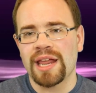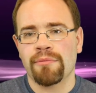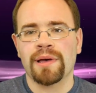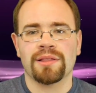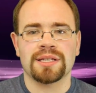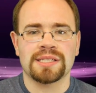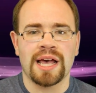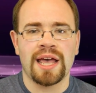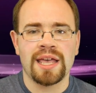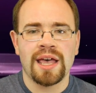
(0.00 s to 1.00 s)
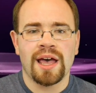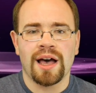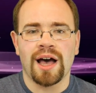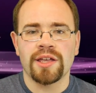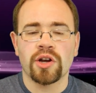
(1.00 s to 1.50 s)
the name I'm about to say,
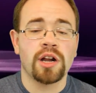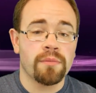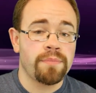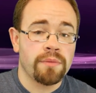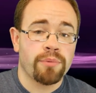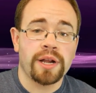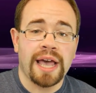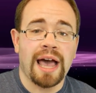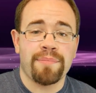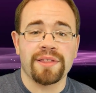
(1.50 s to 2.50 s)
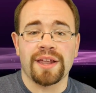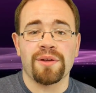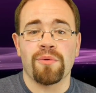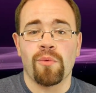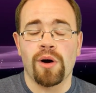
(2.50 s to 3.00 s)
uh, you're going to be pretty happy that
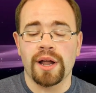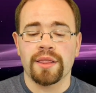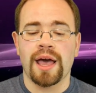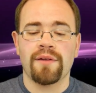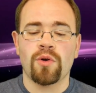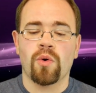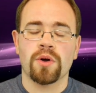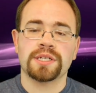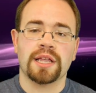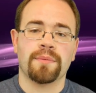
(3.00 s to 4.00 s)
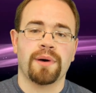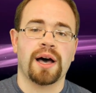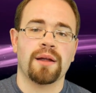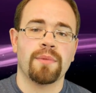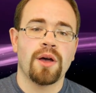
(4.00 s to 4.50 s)
it won. That, of course, at the
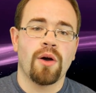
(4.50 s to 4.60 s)
bottom